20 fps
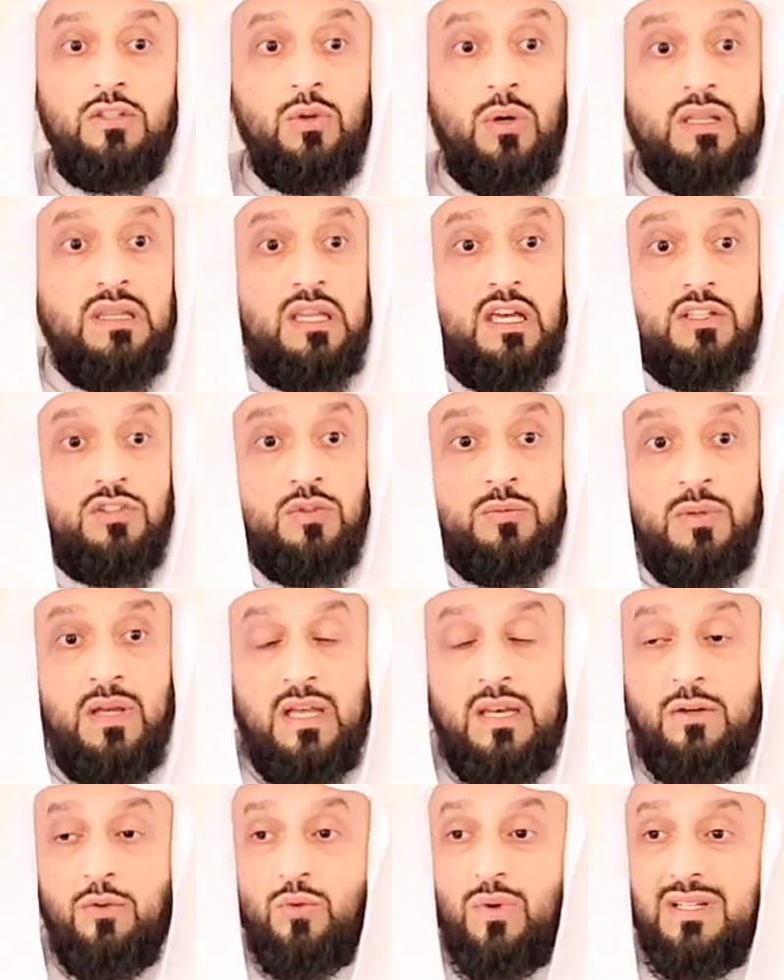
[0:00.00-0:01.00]
So Allah
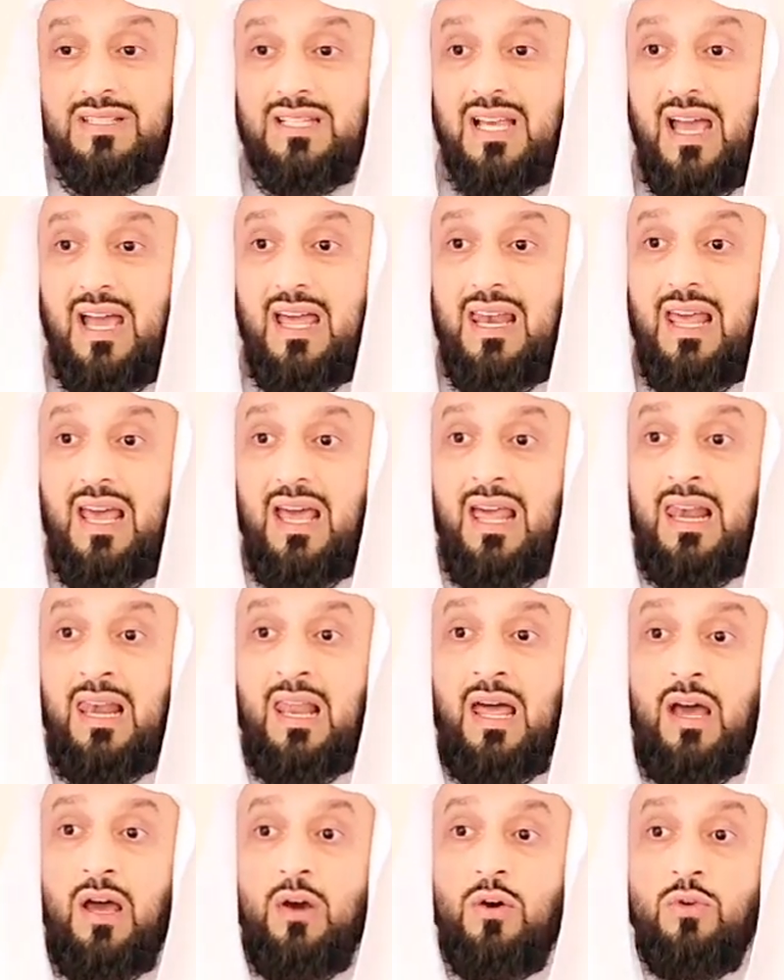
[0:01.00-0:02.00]
subhanahu wa ta'ala
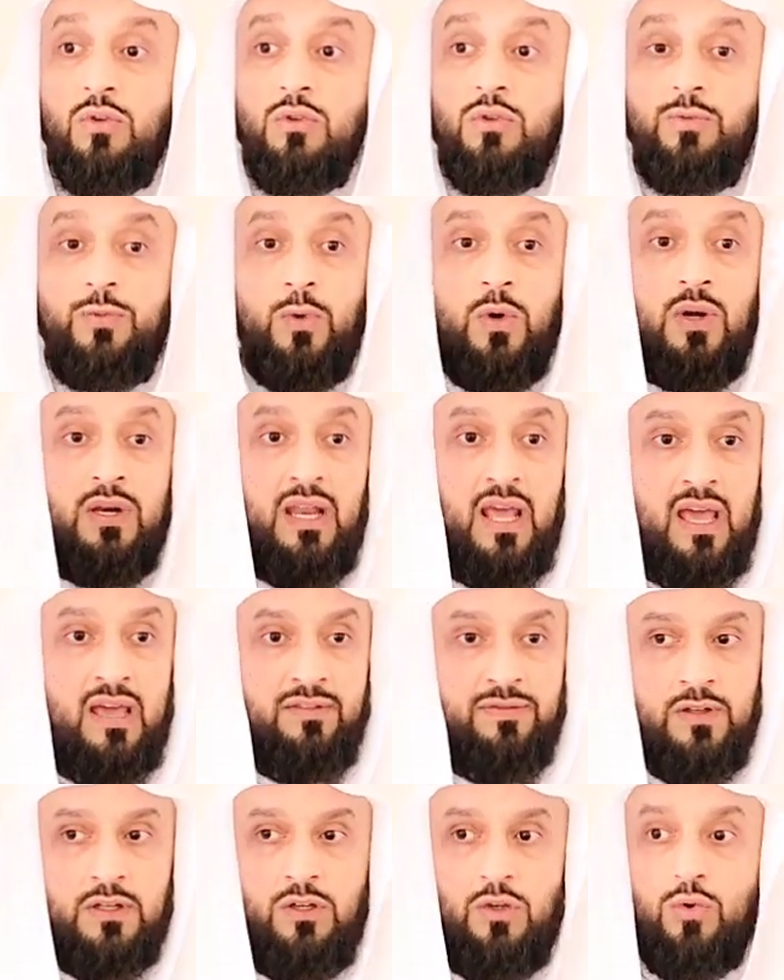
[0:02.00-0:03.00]
allowed for an
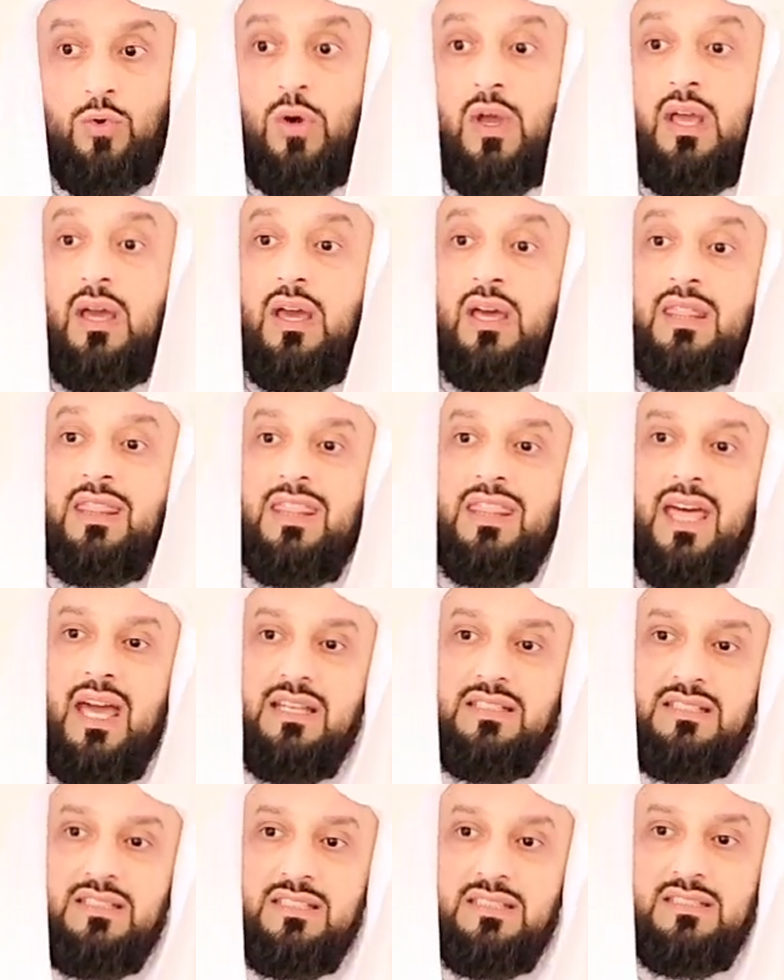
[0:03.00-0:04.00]
avenue, and
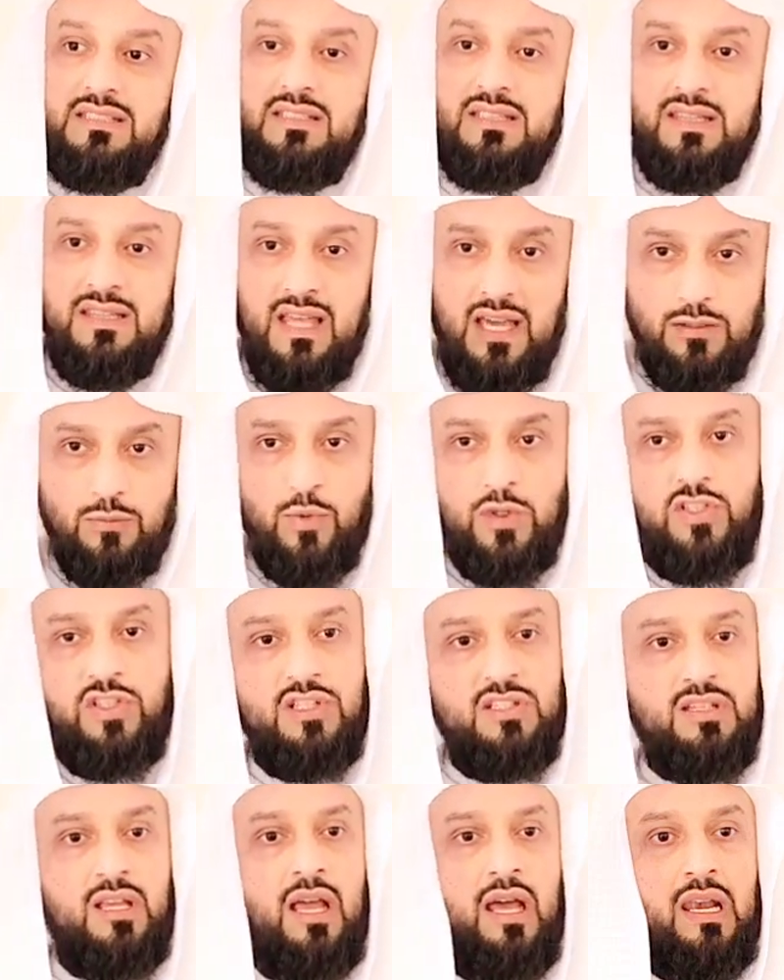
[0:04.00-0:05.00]
that is that which
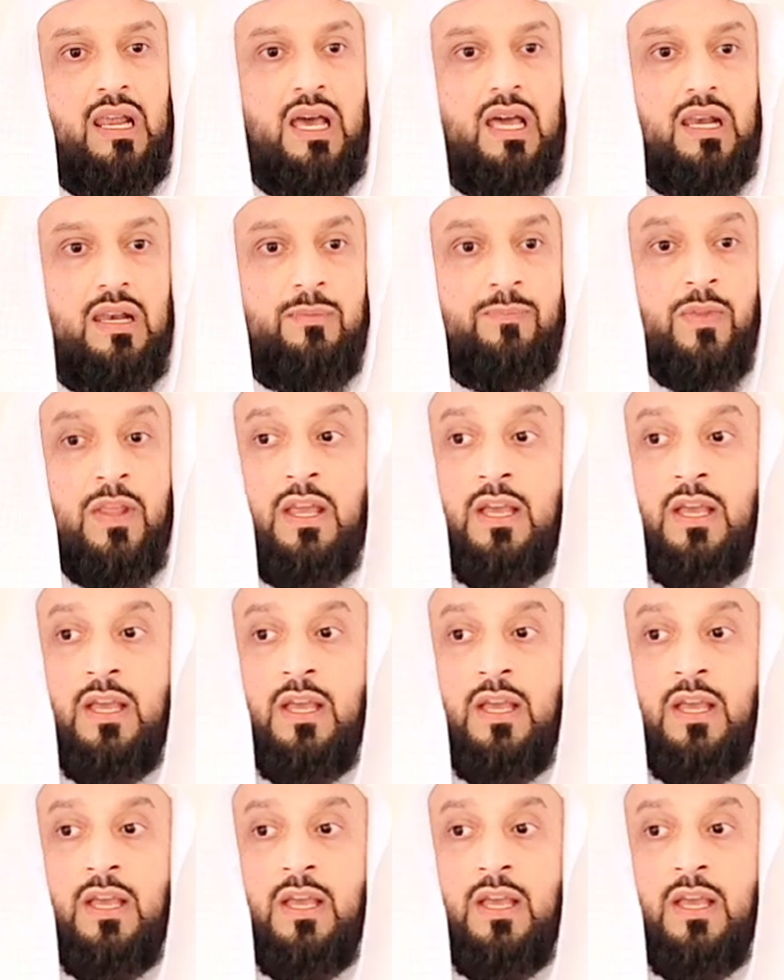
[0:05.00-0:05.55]
is halal.